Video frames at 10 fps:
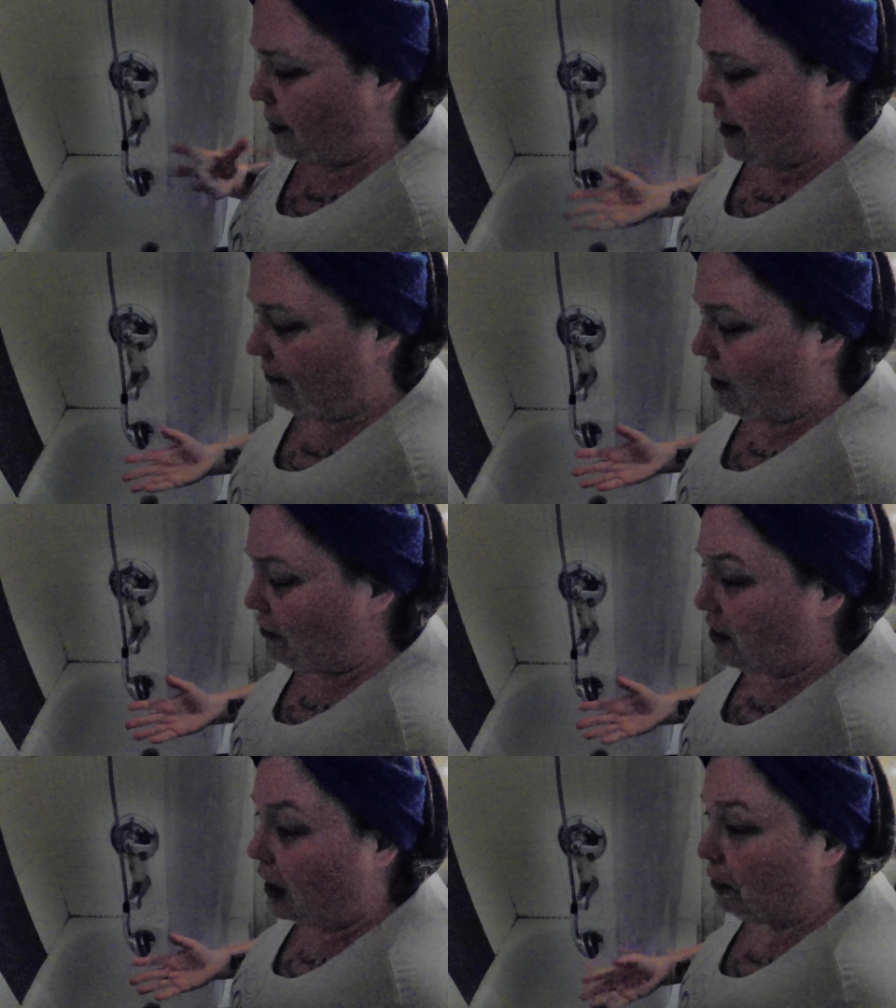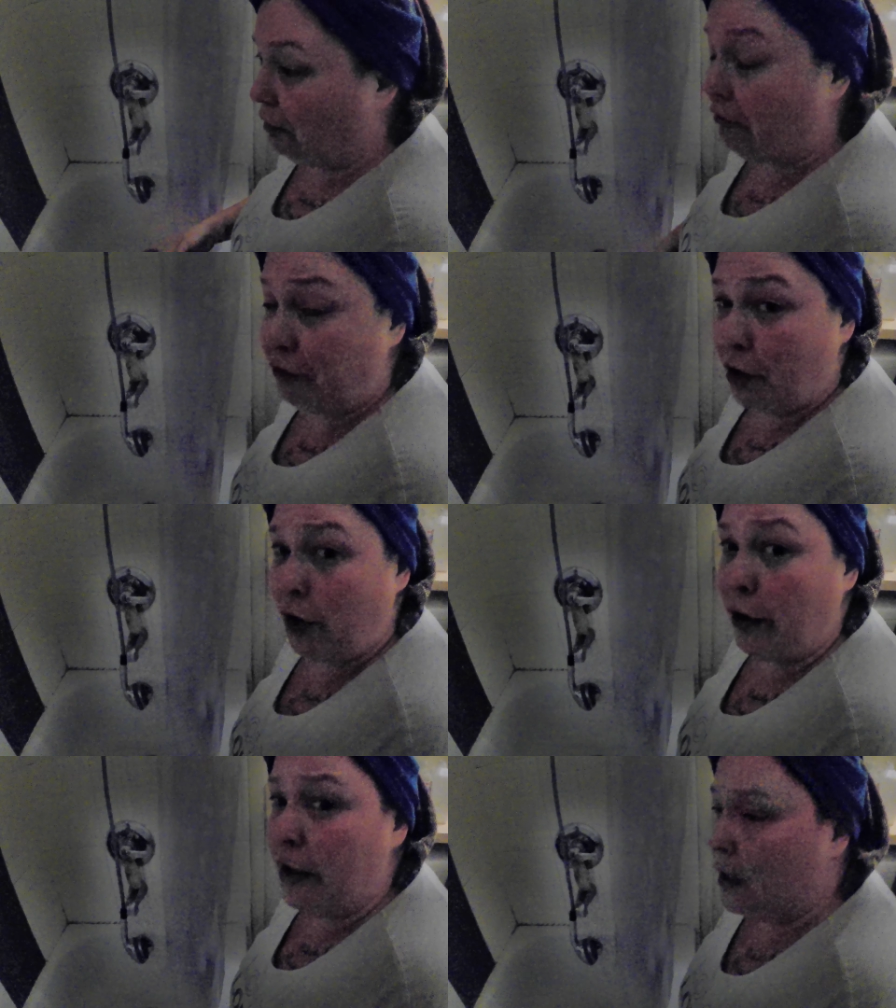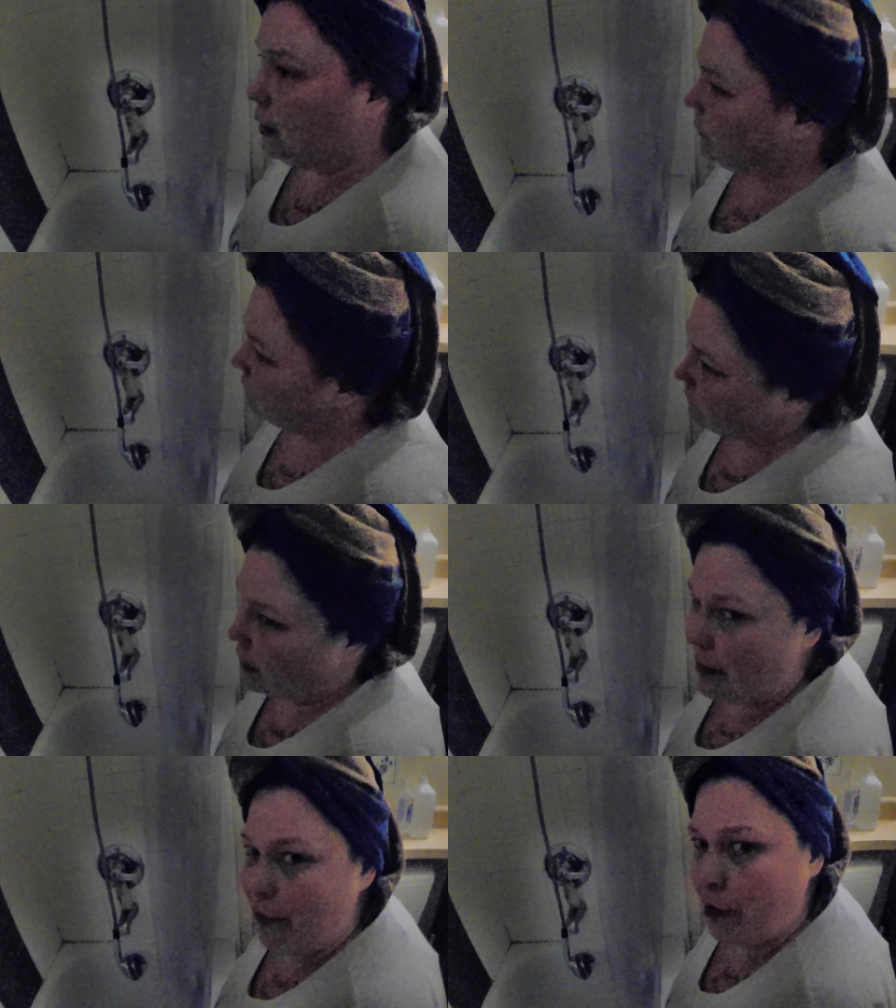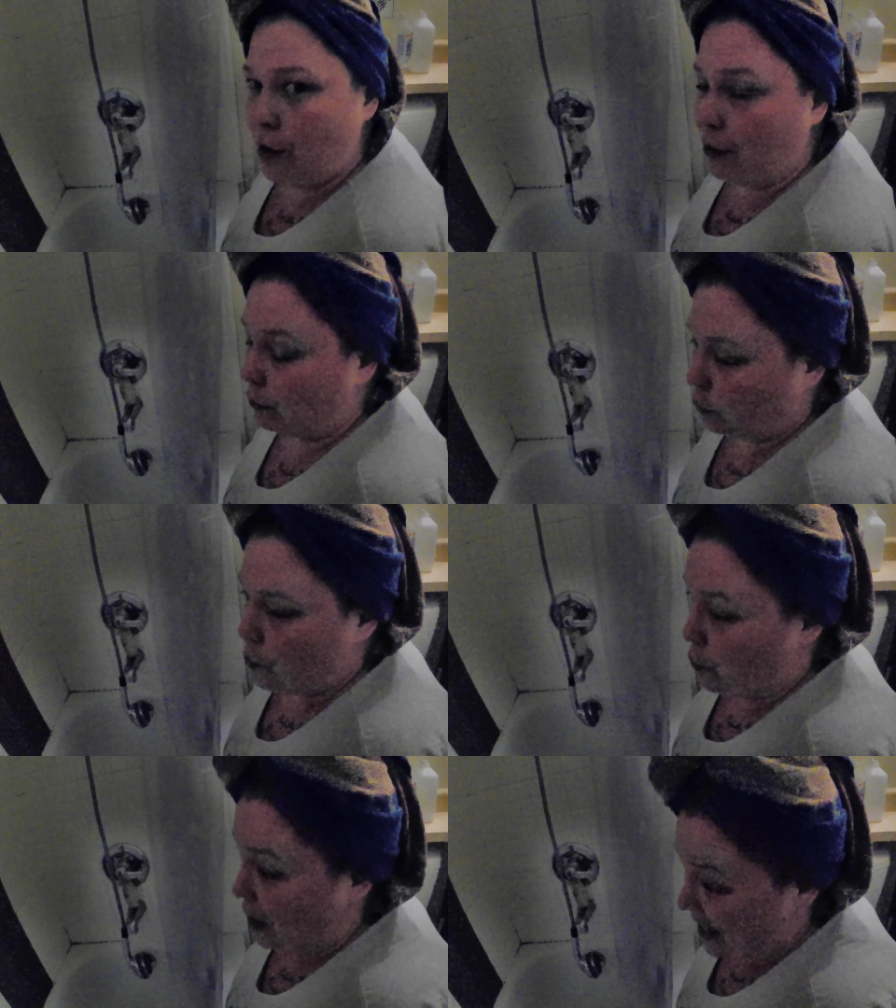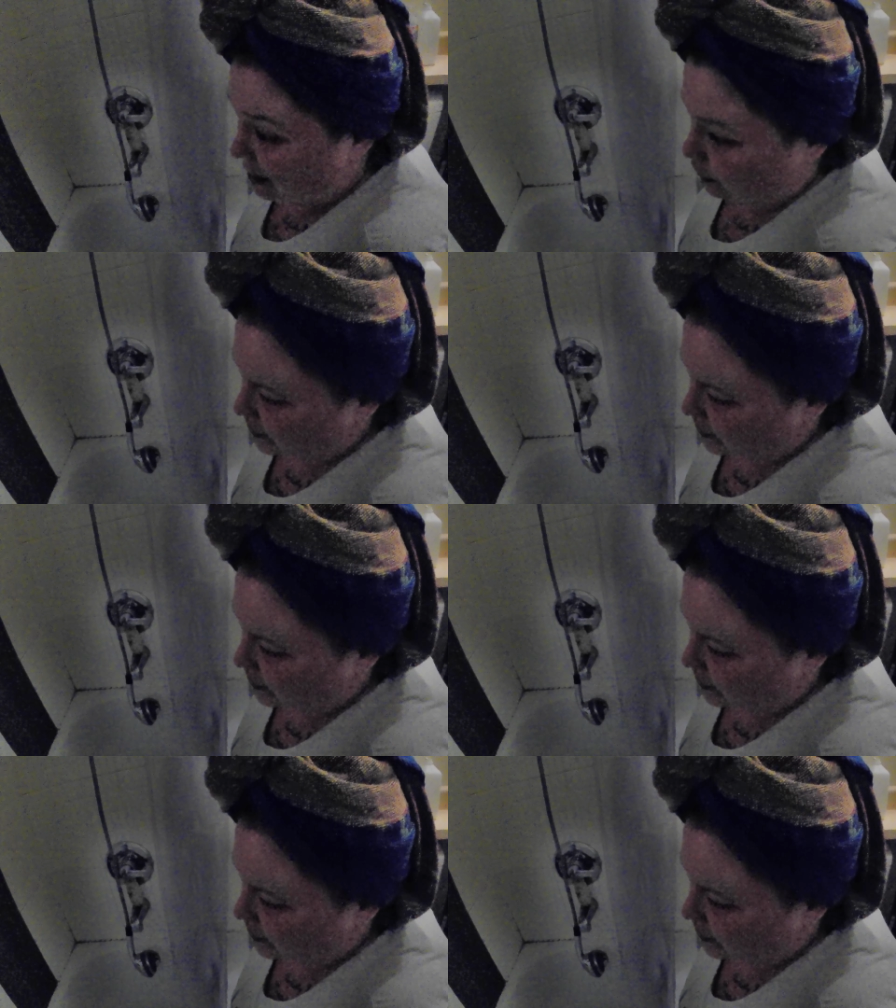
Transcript: give off color for another week or